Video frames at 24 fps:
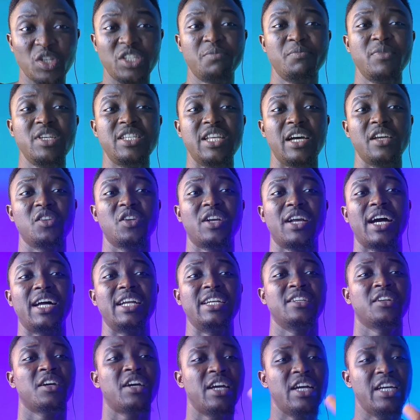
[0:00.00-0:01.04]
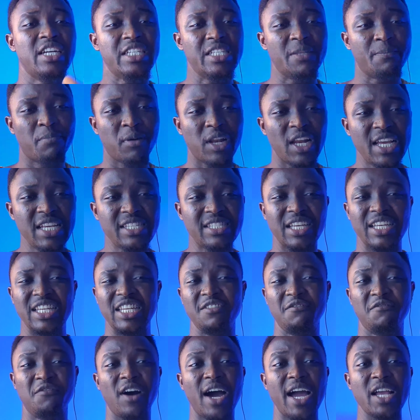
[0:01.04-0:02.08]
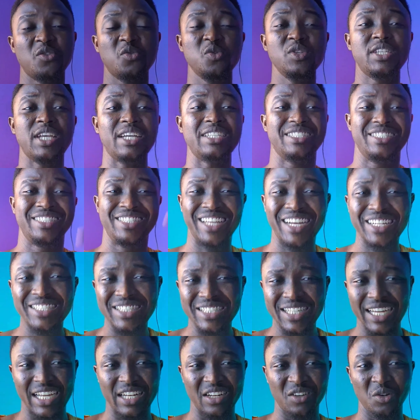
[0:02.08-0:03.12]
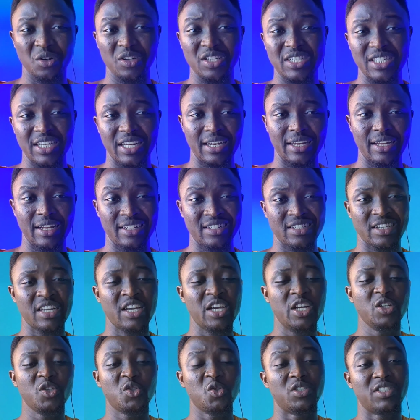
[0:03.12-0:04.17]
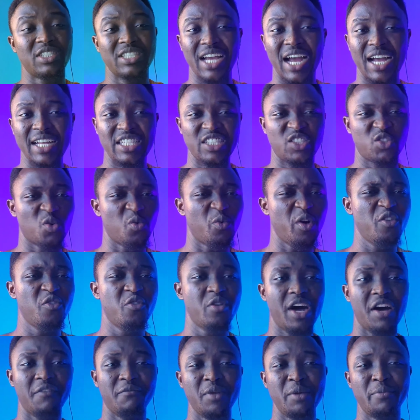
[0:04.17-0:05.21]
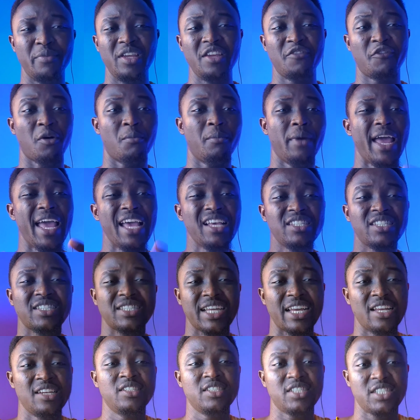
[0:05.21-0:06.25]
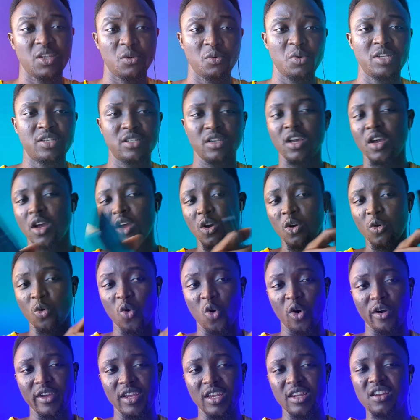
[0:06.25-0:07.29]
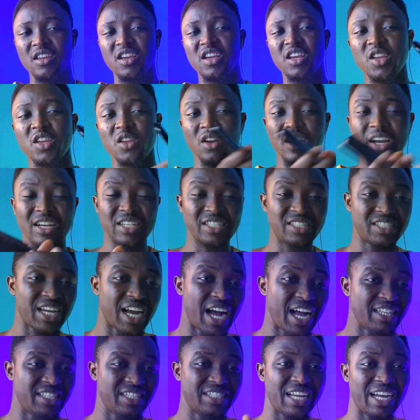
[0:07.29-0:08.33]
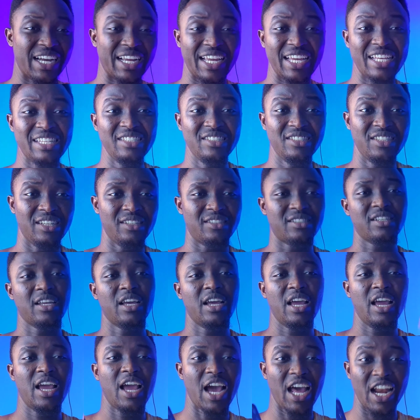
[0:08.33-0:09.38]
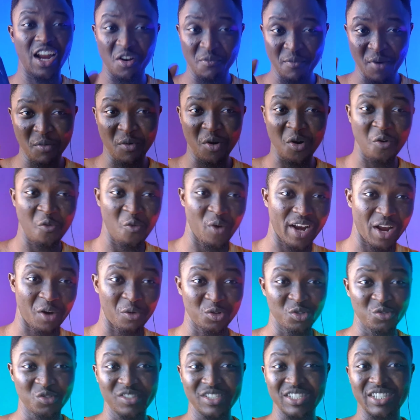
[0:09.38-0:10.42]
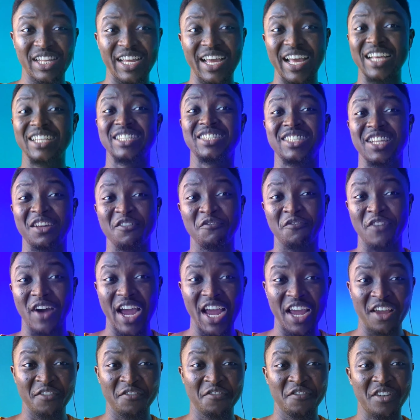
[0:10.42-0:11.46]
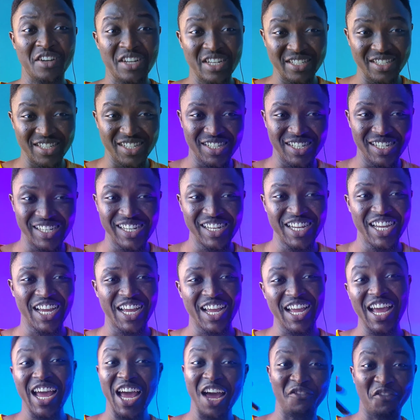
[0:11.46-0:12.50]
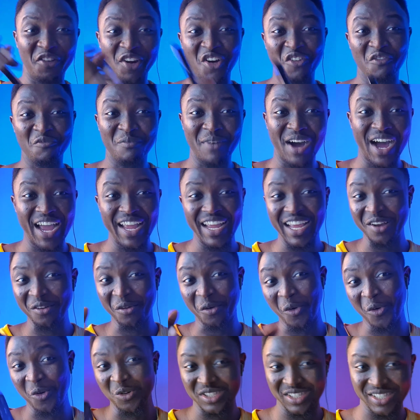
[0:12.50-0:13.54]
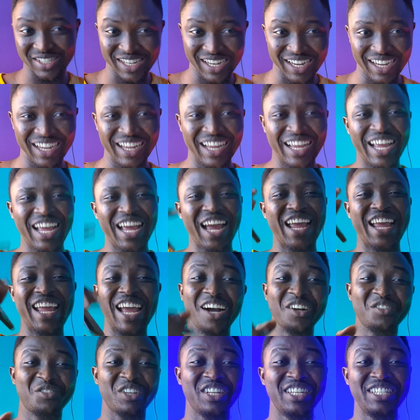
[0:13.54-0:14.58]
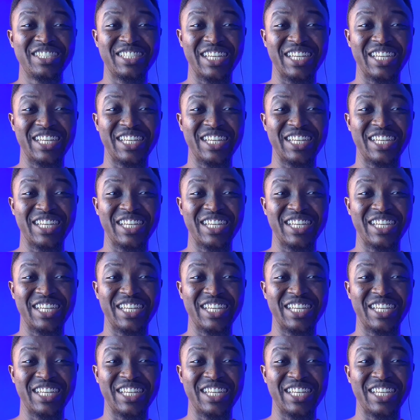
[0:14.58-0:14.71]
which means that you can place a device which has that technology in it to charge it. So when you have maybe from S10 series going, you can charge it against this. And I remember when I was using the S10 5G, a friend of mine, ABEiiKU, he actually